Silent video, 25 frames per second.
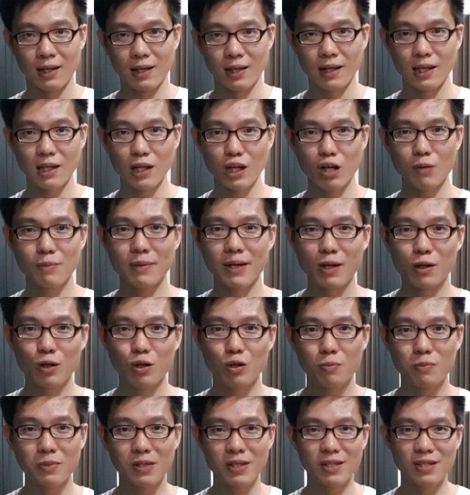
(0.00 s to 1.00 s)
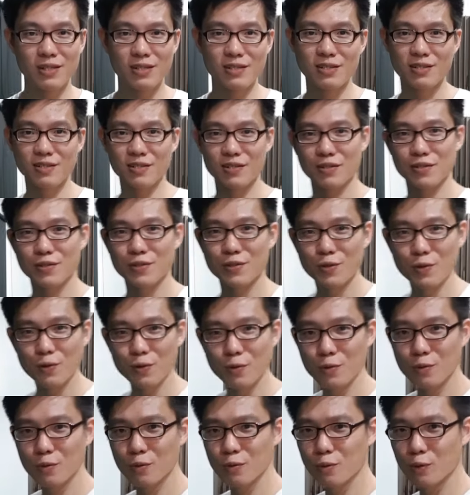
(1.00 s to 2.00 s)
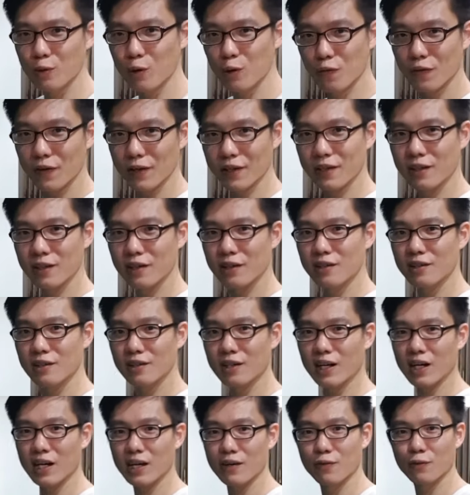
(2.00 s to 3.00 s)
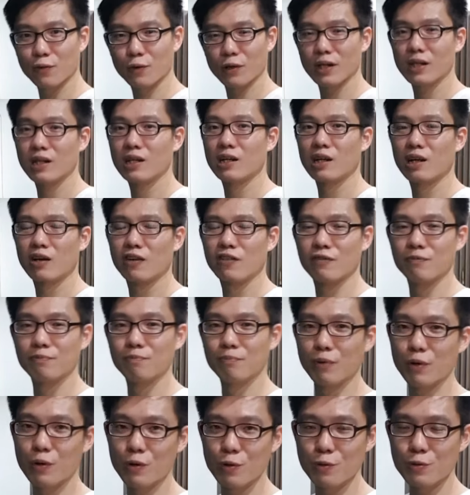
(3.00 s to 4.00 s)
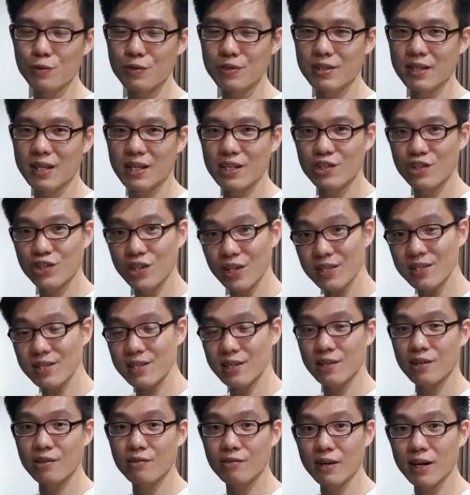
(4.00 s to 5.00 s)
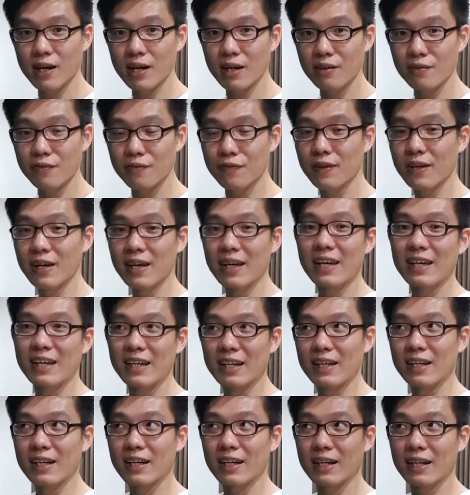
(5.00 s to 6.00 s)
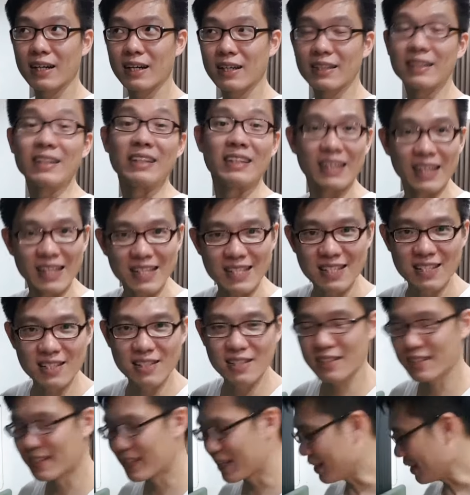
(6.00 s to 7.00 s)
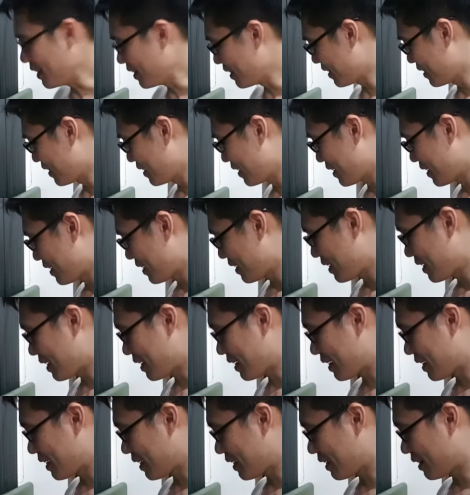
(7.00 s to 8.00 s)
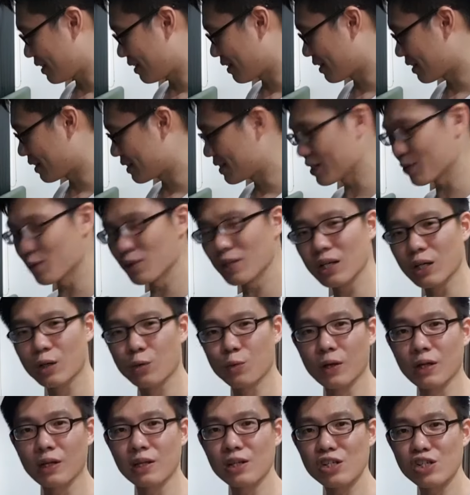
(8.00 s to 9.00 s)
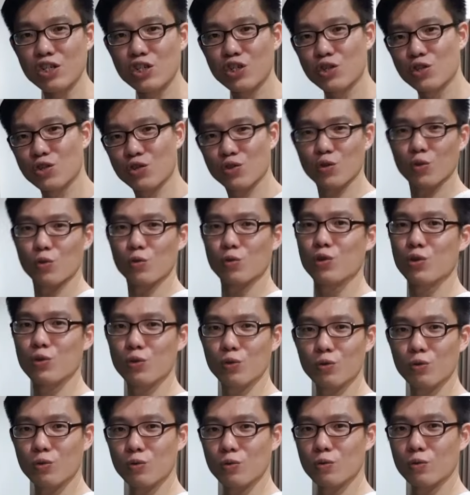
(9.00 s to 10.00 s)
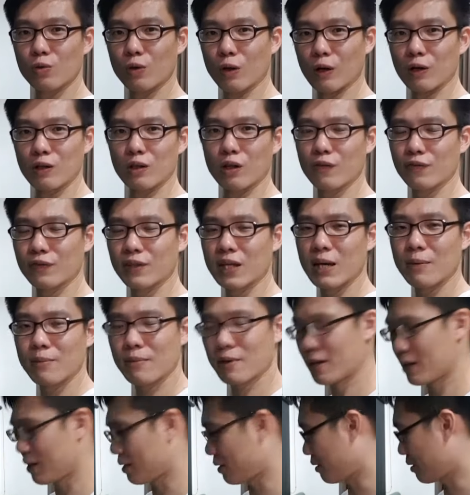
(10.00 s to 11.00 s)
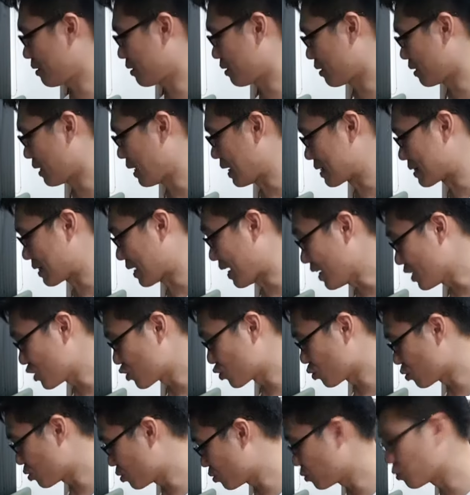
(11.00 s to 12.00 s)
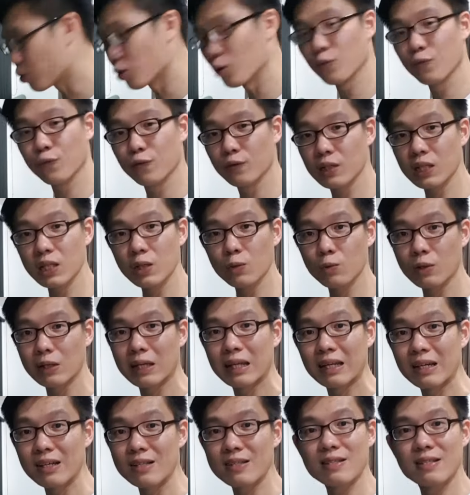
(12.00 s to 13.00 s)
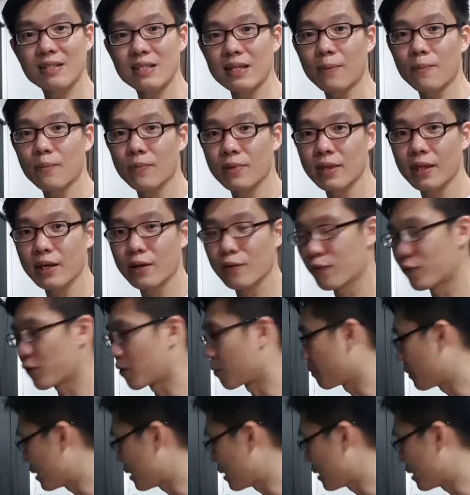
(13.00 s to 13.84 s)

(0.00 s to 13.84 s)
Hello my homies, so over here I have quite a lot of bowls that just arrived yesterday, and I just want to quickly show you all of them, and as I show you, hopefully we learn something from